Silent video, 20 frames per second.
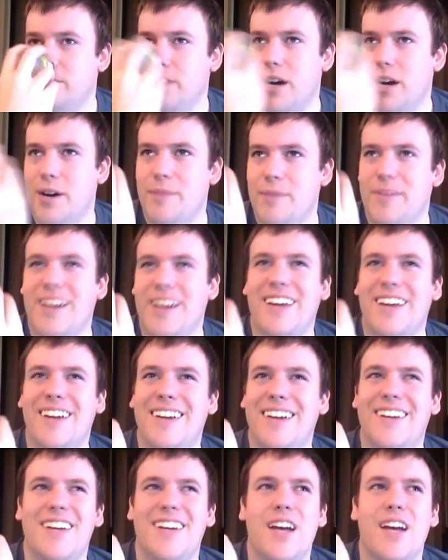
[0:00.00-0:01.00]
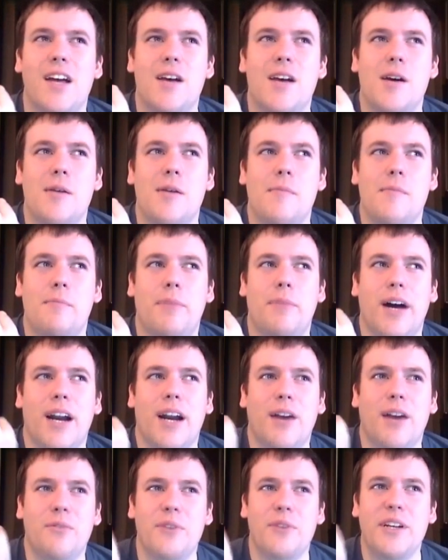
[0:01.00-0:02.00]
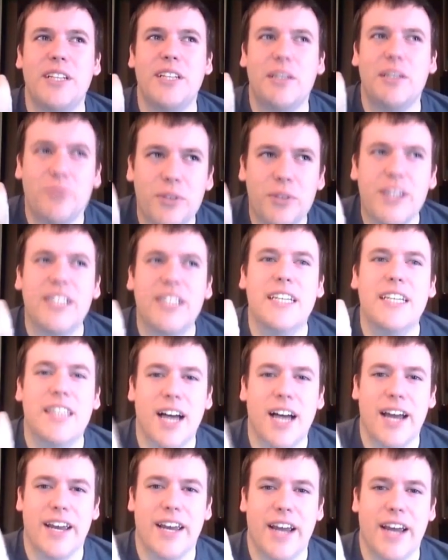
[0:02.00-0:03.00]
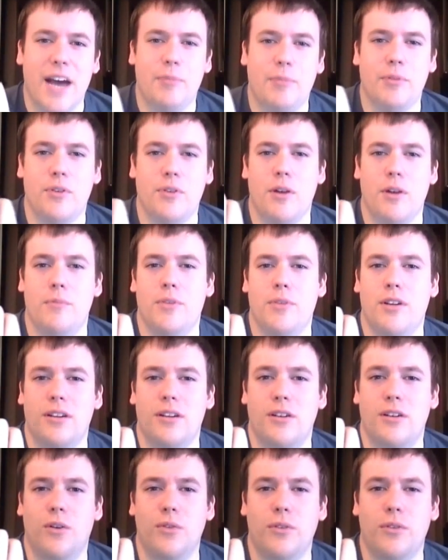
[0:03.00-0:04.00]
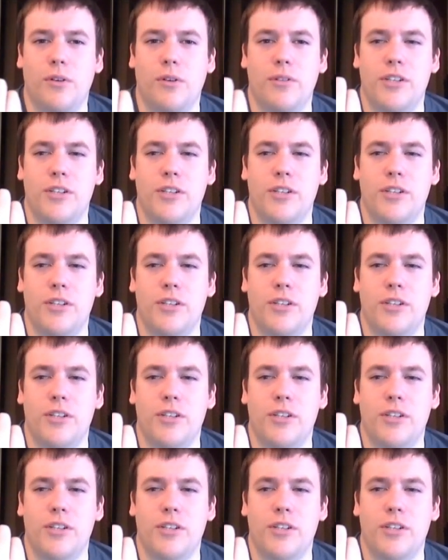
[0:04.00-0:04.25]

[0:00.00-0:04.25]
But I really, really like Apple Crumble on Cold Throw.